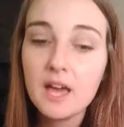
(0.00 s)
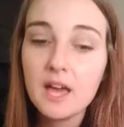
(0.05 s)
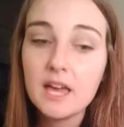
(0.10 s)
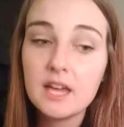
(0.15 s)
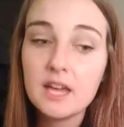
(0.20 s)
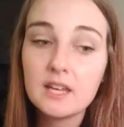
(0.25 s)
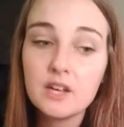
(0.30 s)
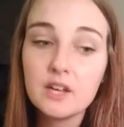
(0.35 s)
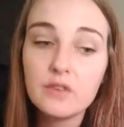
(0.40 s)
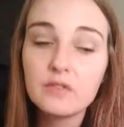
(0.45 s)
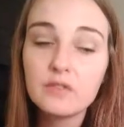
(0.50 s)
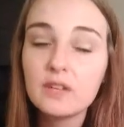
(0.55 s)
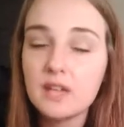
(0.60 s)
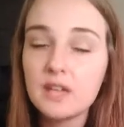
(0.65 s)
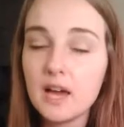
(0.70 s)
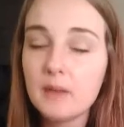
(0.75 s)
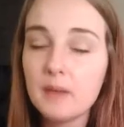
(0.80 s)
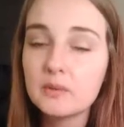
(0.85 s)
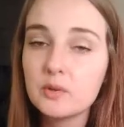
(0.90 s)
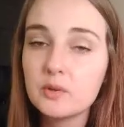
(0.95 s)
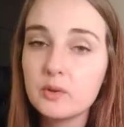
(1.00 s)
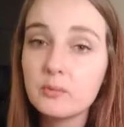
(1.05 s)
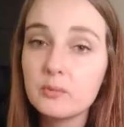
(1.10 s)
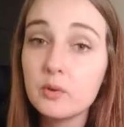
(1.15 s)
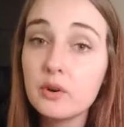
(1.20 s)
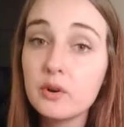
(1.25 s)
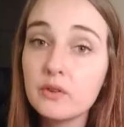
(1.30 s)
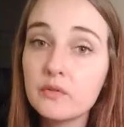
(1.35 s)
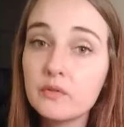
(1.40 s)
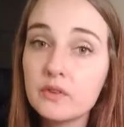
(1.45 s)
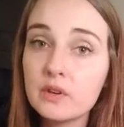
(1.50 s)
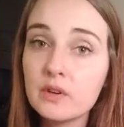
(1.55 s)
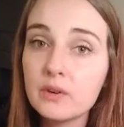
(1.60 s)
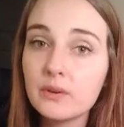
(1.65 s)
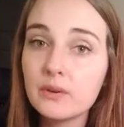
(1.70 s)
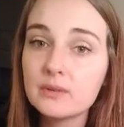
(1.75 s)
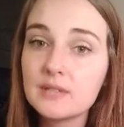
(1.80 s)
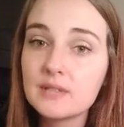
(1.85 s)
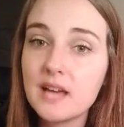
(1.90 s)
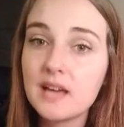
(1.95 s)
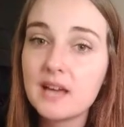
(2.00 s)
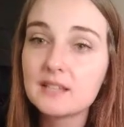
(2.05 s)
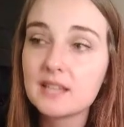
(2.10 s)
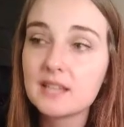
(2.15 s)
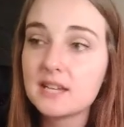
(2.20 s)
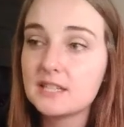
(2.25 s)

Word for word: and hopefully I'll be doing more reviews as